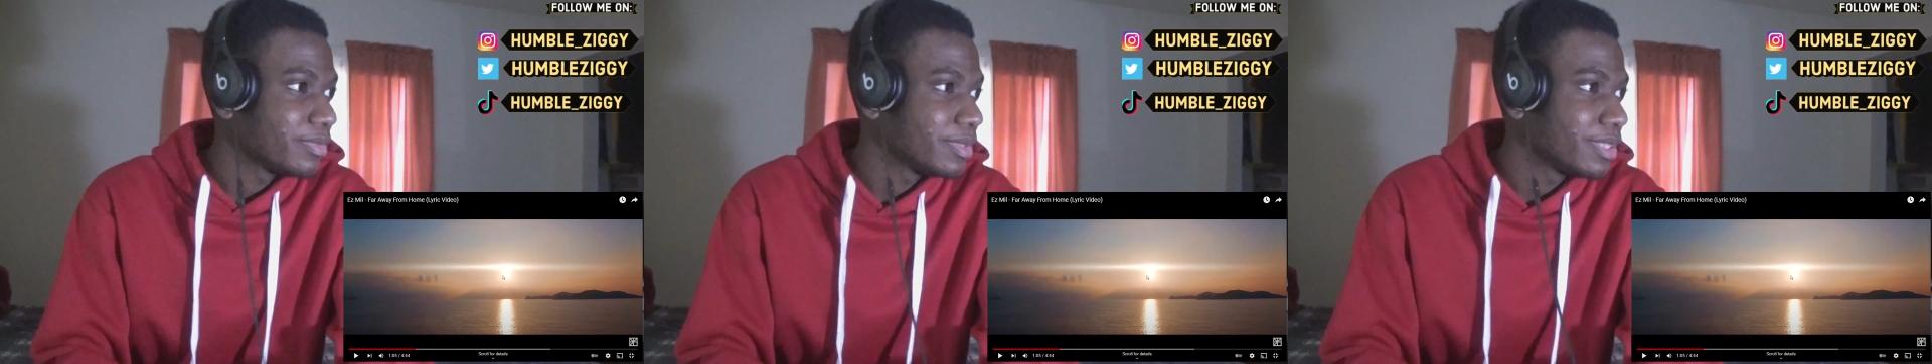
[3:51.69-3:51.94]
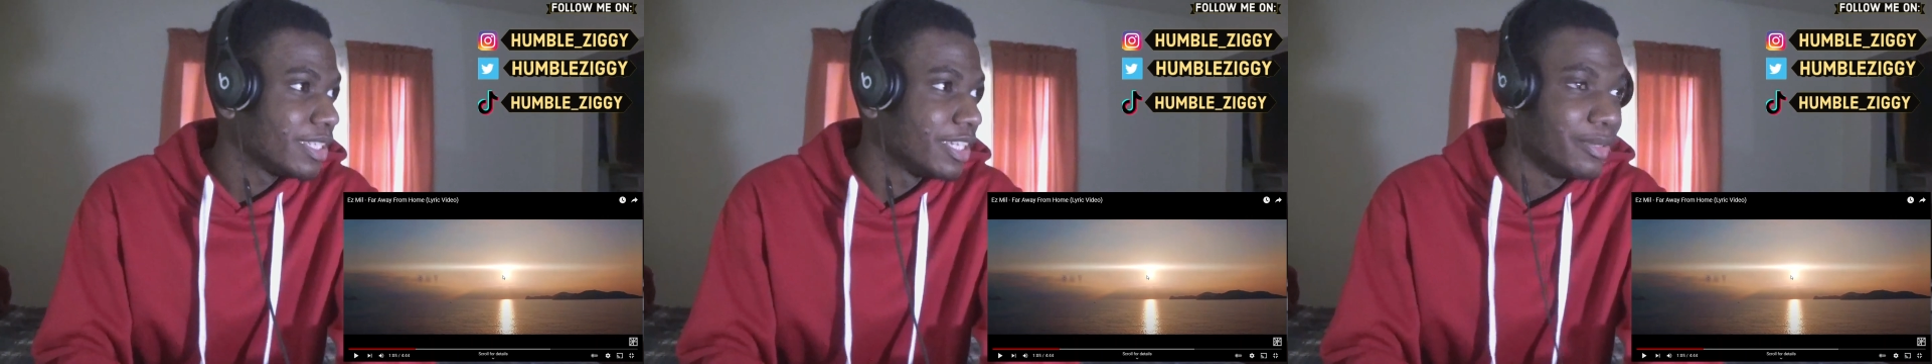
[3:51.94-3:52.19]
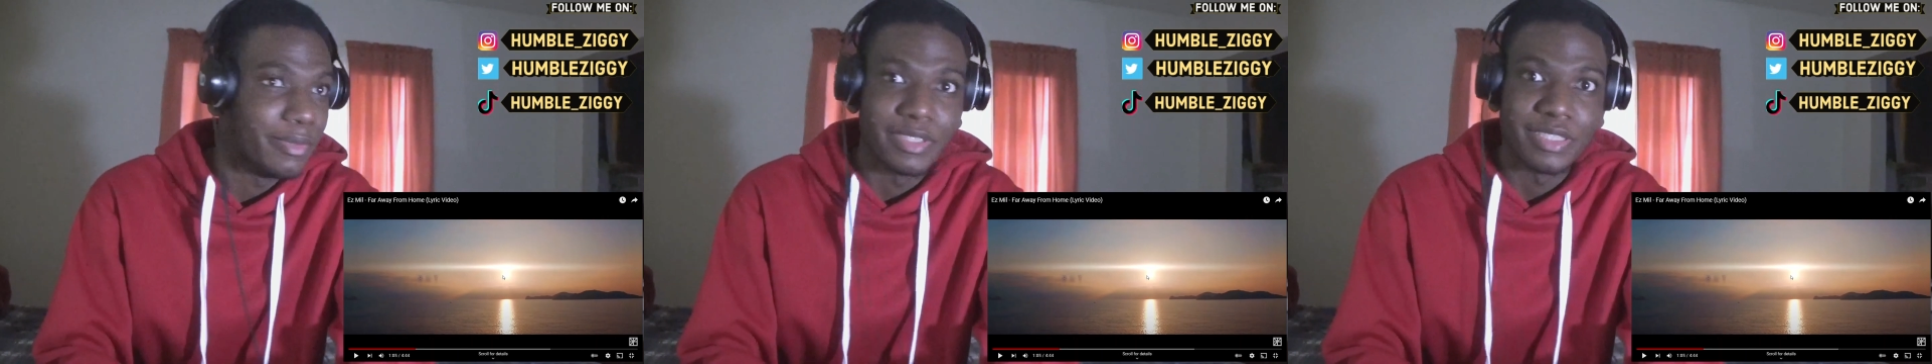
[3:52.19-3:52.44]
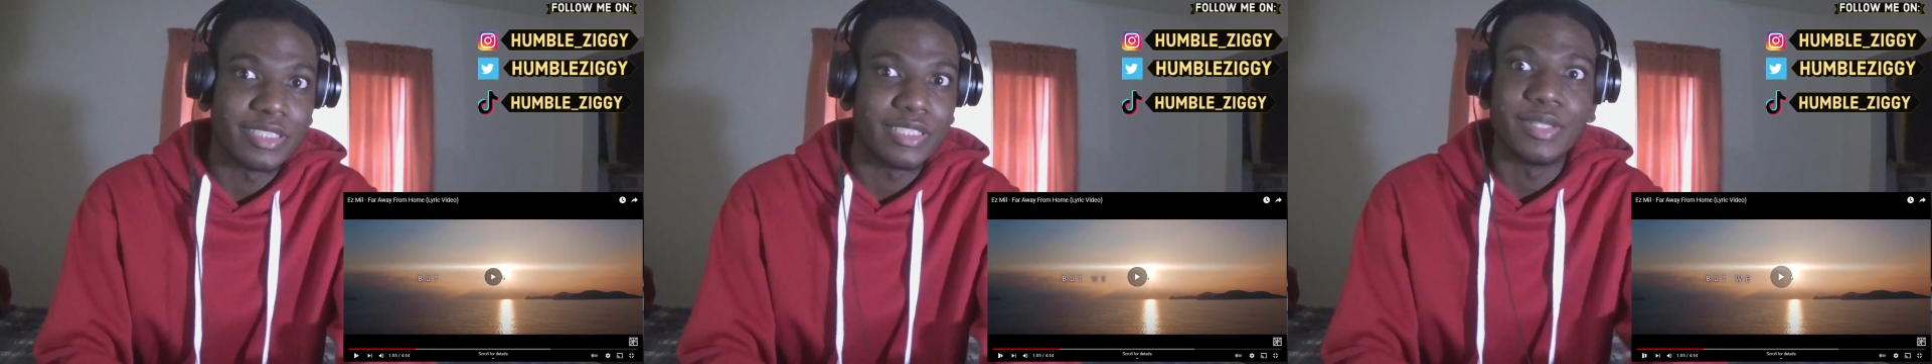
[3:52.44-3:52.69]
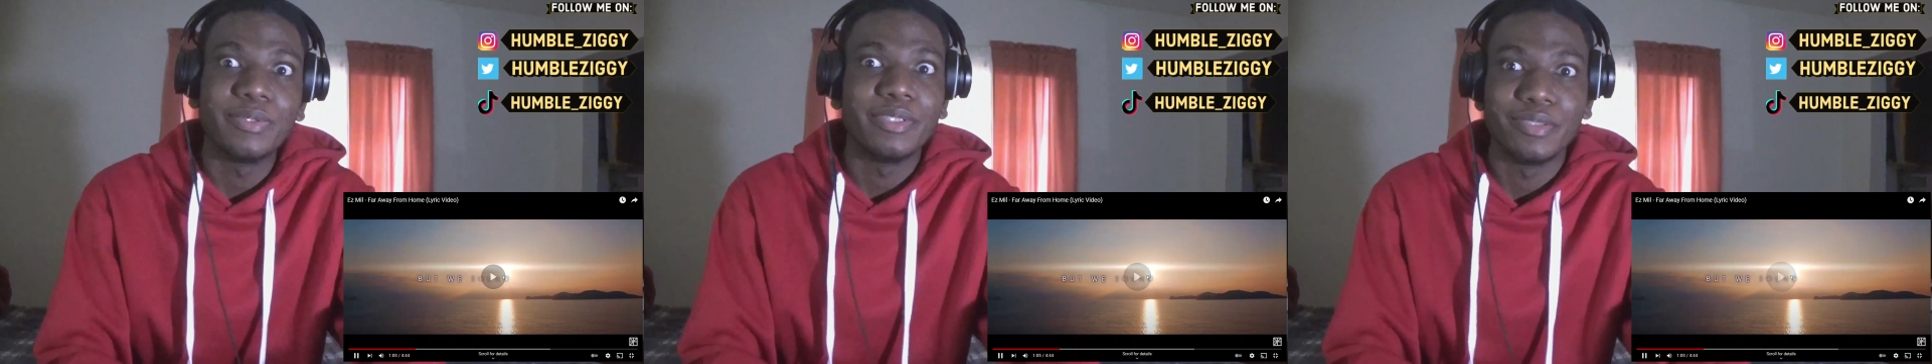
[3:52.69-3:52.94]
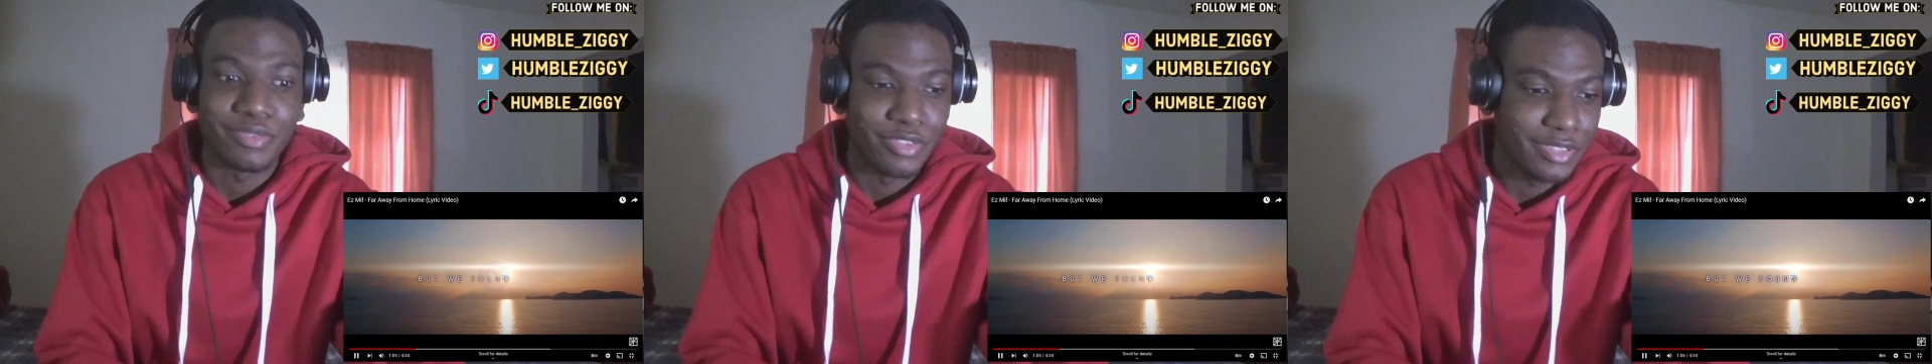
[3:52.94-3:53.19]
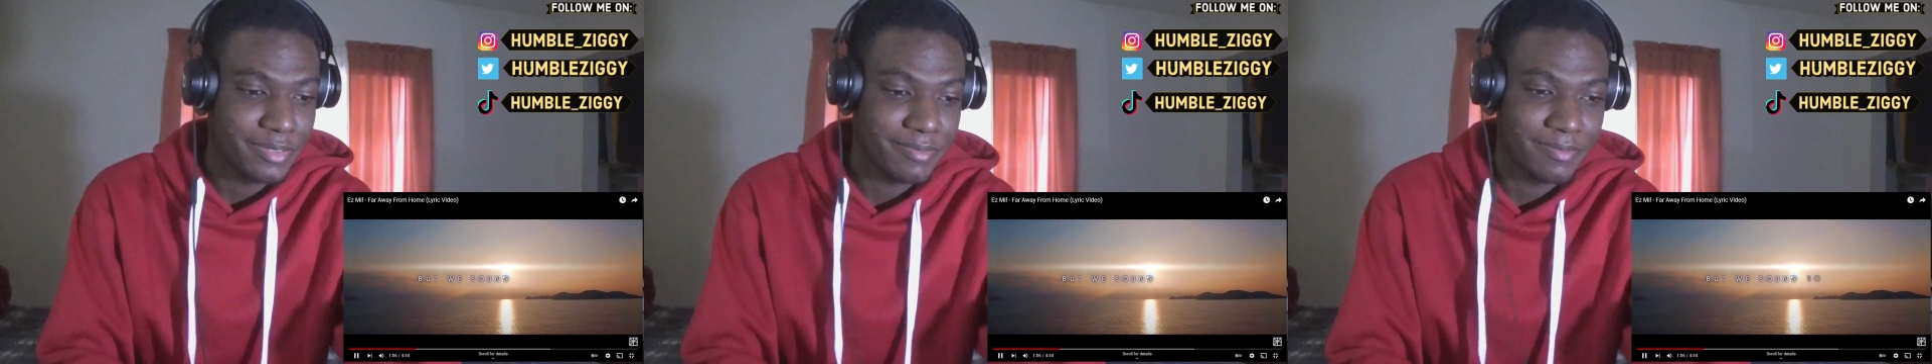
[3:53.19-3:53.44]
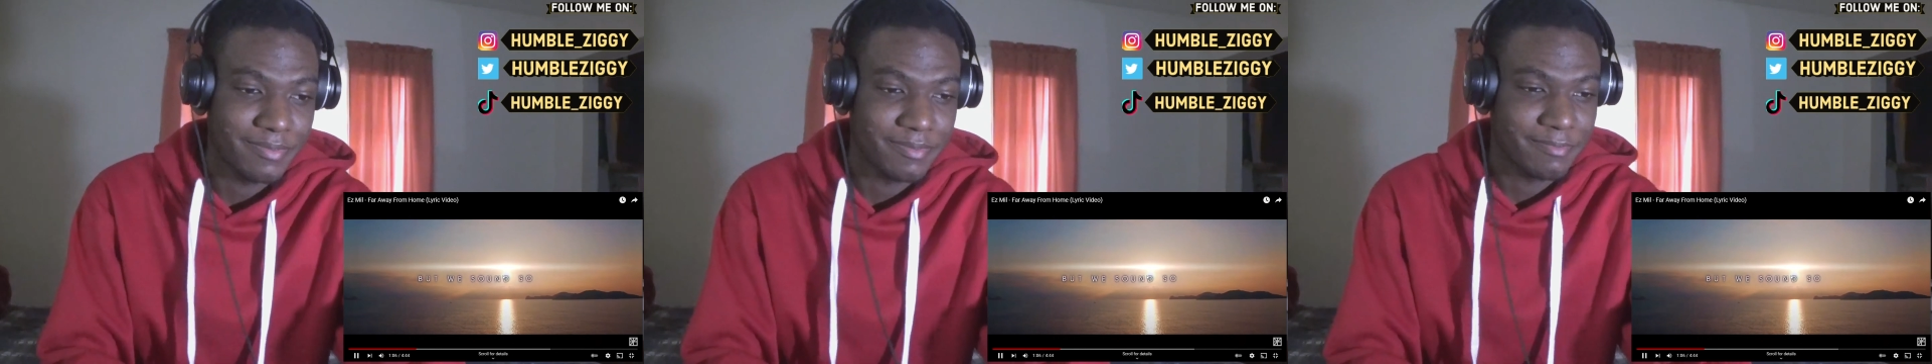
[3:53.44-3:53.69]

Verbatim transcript: But we sound so sure.